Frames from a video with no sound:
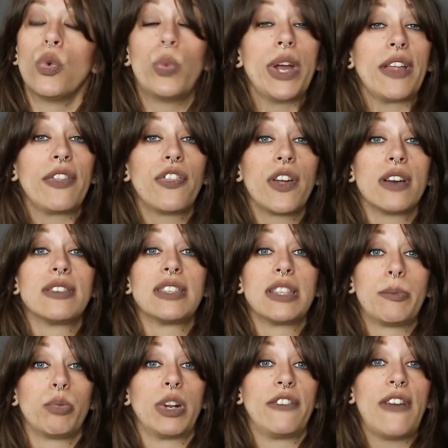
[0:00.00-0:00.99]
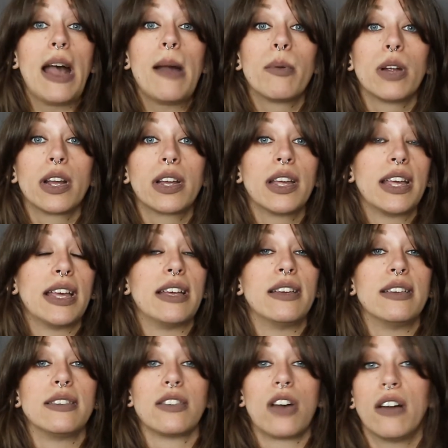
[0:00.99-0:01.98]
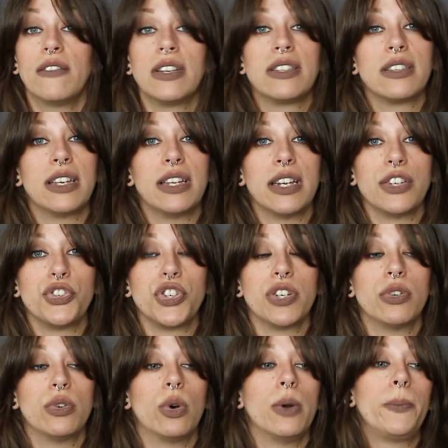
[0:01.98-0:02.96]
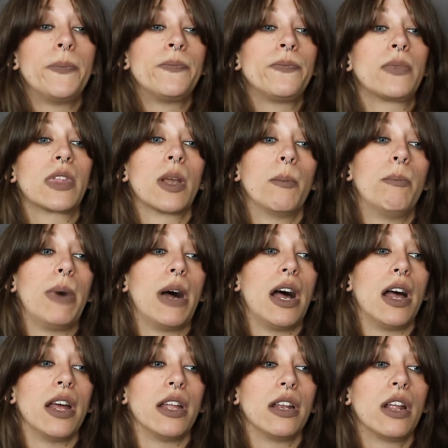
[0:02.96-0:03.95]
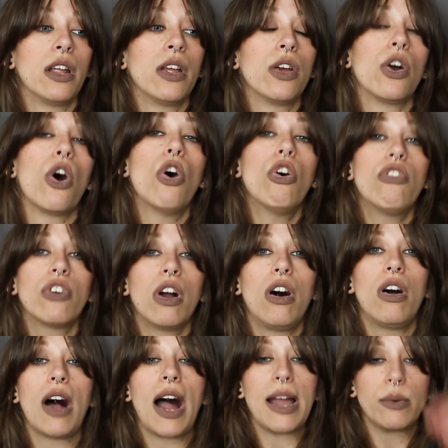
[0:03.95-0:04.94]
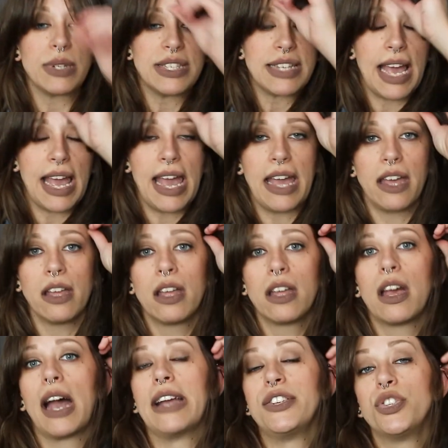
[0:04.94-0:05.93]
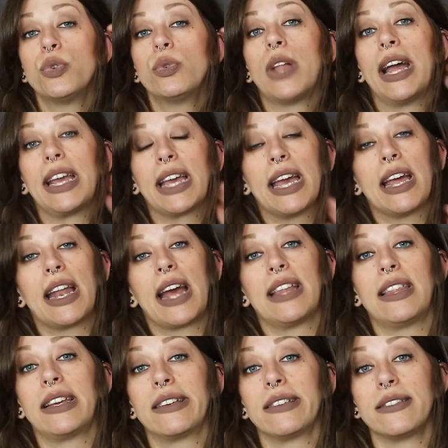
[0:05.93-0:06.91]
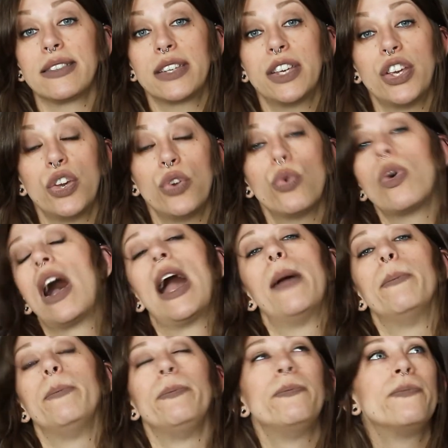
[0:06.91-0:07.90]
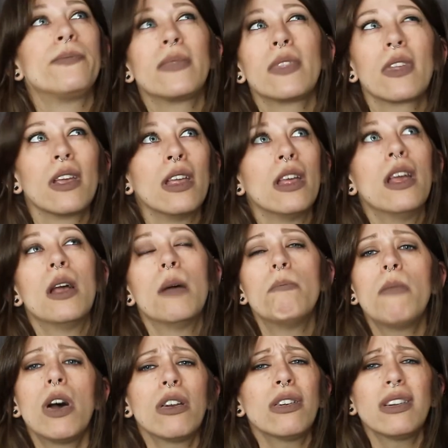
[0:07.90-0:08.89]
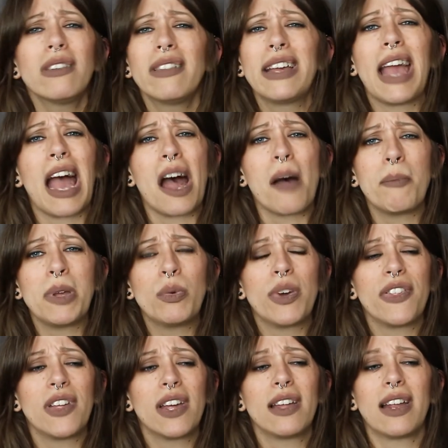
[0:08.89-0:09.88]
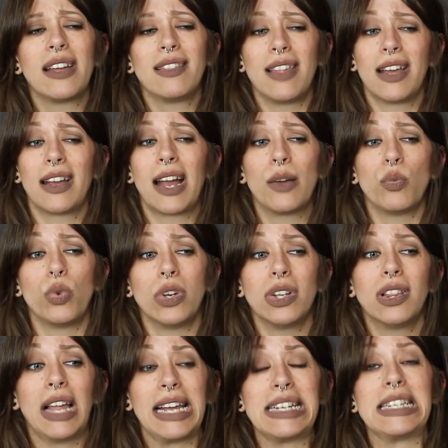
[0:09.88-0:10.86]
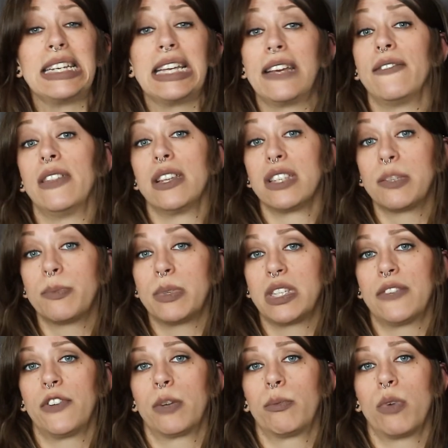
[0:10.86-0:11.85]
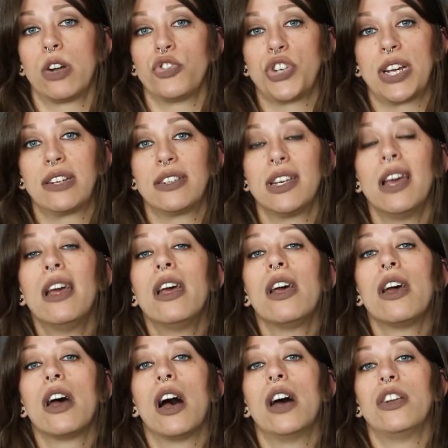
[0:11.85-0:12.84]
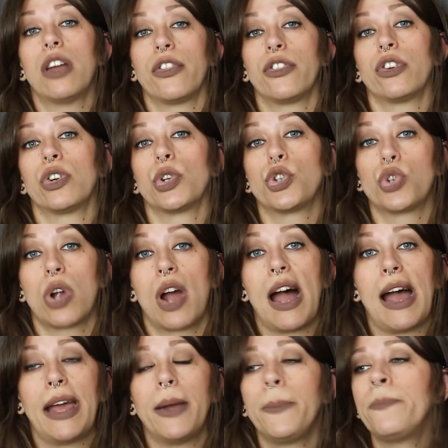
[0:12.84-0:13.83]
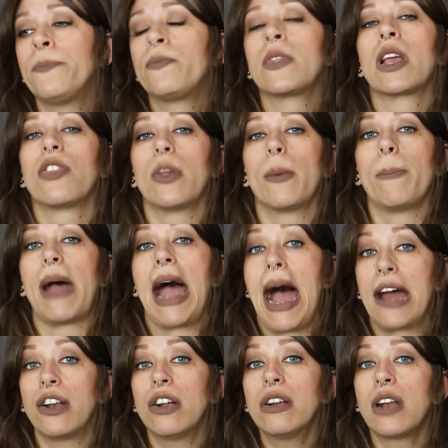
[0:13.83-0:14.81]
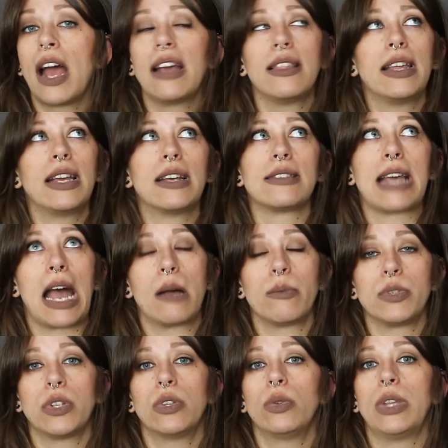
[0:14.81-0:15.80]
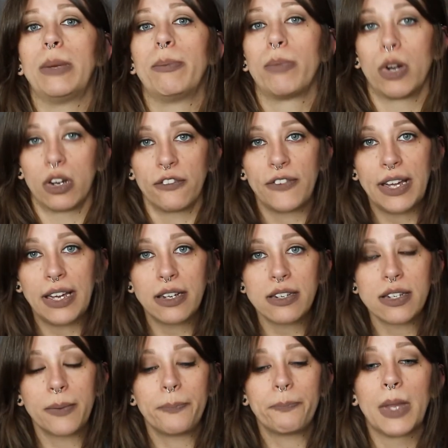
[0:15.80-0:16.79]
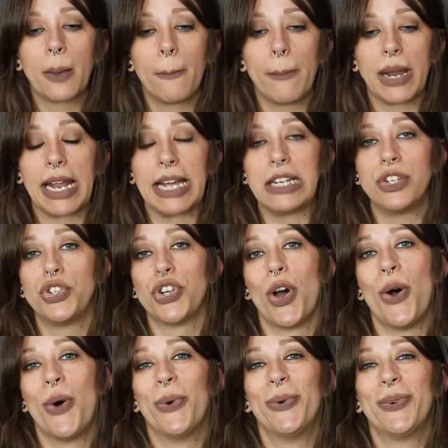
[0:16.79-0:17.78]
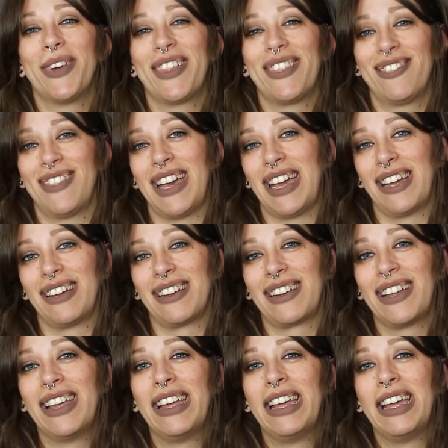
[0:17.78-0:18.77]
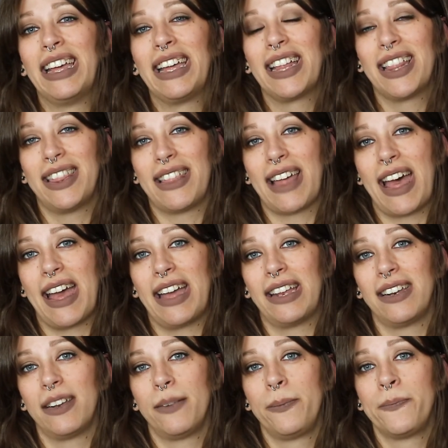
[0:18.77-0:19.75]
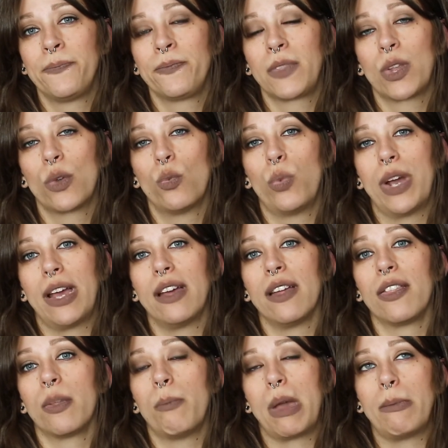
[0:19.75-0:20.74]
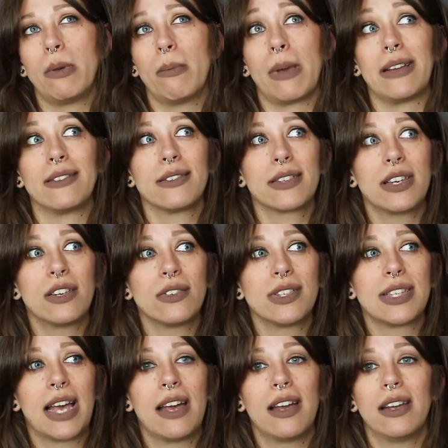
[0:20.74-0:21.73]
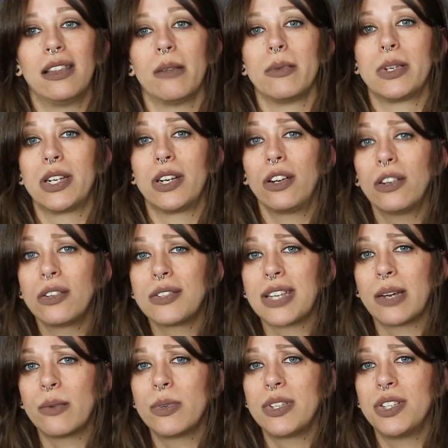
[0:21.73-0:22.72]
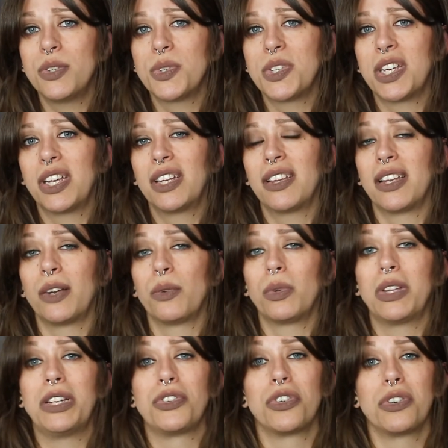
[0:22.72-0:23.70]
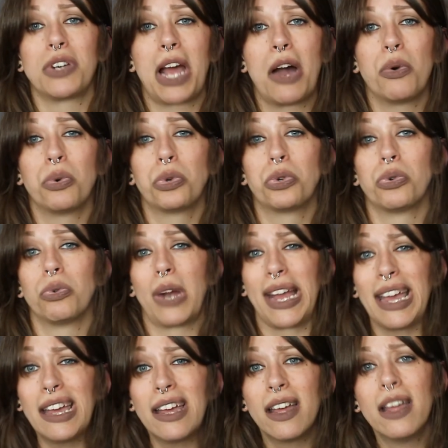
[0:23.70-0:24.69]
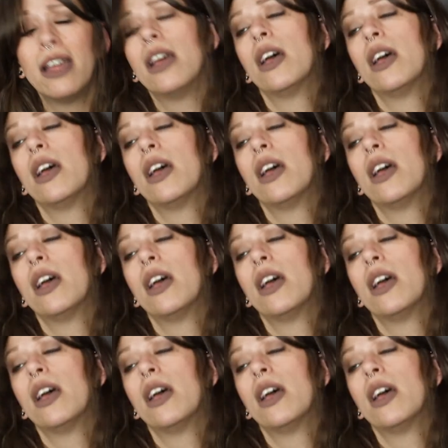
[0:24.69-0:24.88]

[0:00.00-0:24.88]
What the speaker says: With a slippery fabric is obviously an issue, but overall I would say I do like it. I think it's cute. I'm moderately happy with it. I think I would like to give this specific project another try. The pattern I think is absolutely perfect, but I don't think that with maybe my skill set and the materials I was using that it really turned out great,